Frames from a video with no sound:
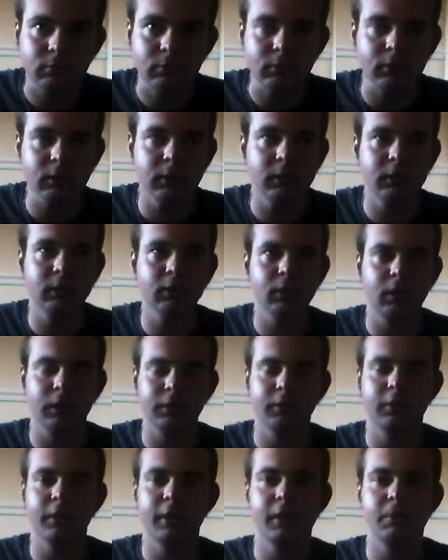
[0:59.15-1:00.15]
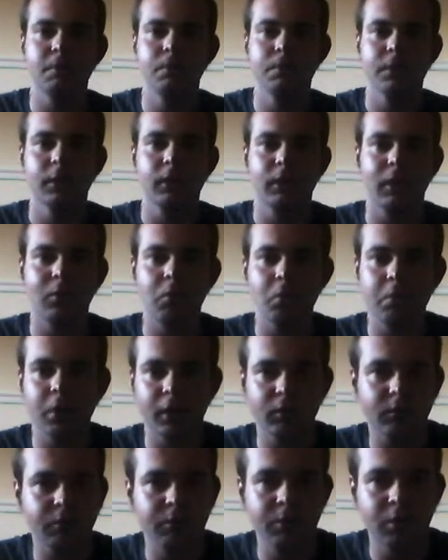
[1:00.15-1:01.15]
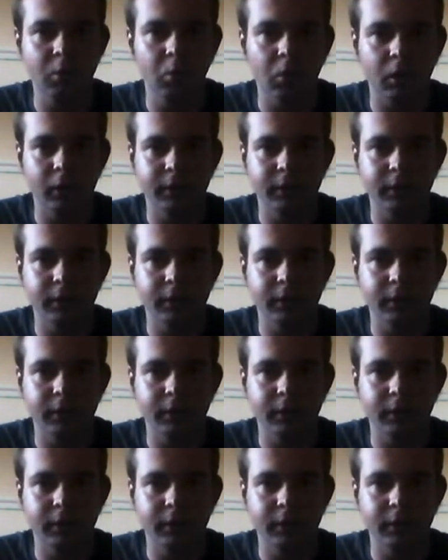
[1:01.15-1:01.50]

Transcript: And like saying, have a break from your work